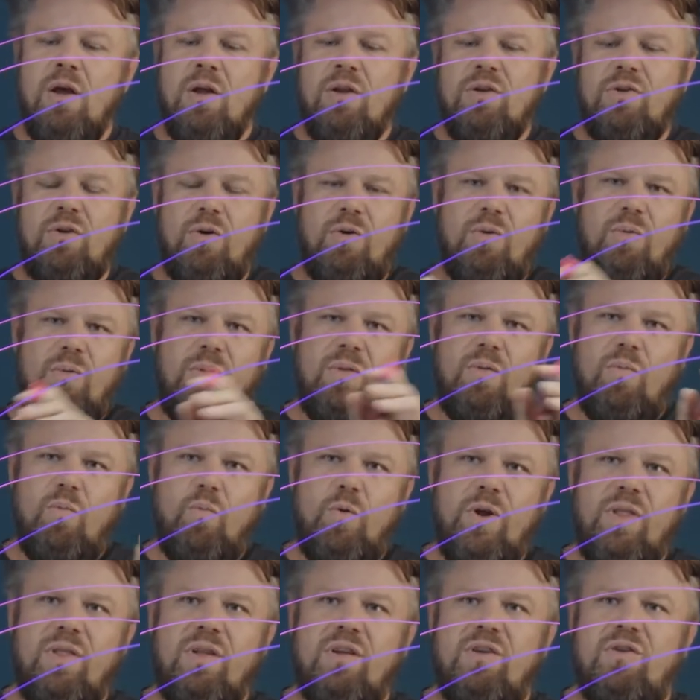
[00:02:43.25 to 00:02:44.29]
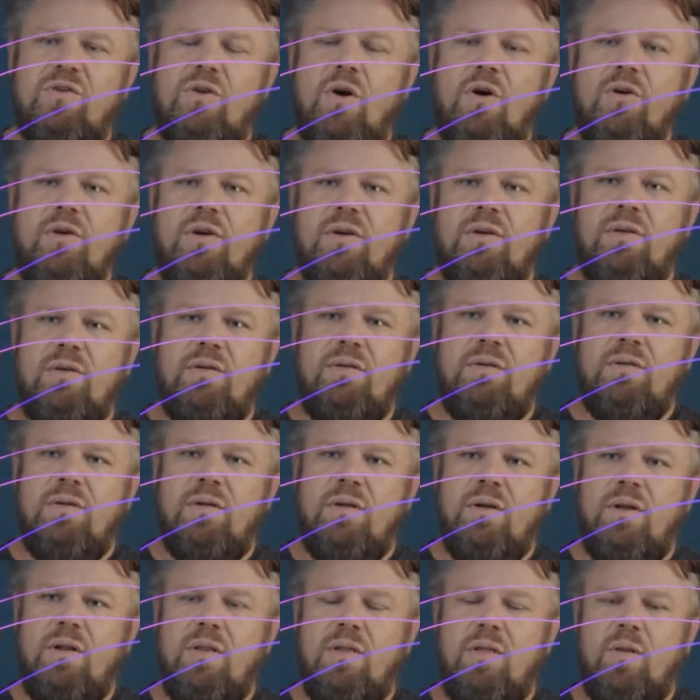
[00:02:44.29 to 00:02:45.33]
So with this token,
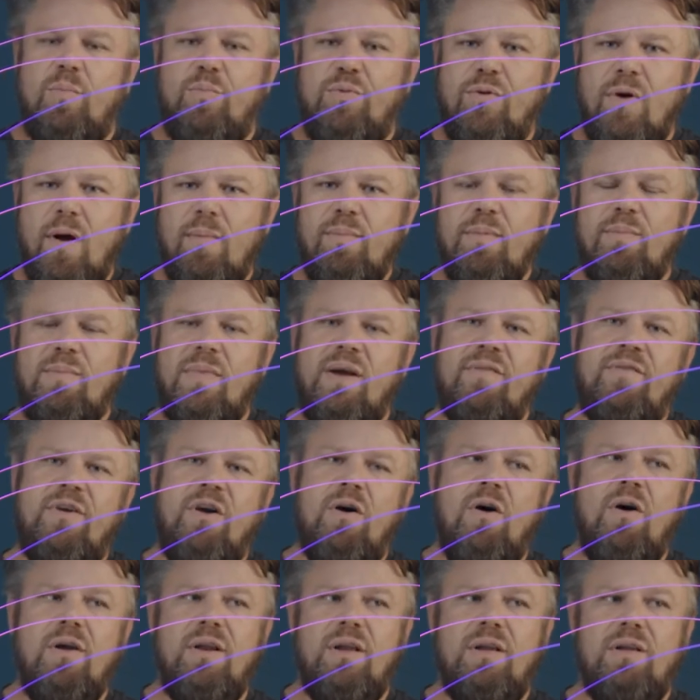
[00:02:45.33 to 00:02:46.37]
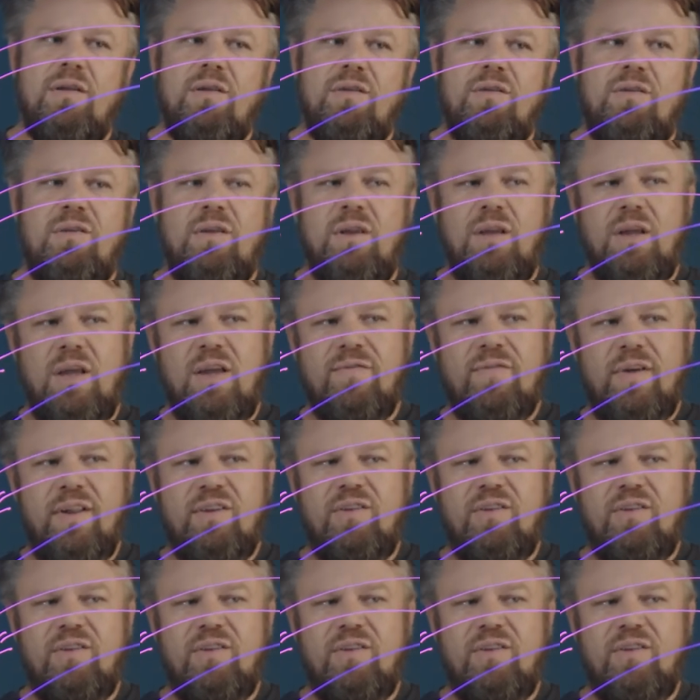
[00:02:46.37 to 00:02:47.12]
the problem I've got is if I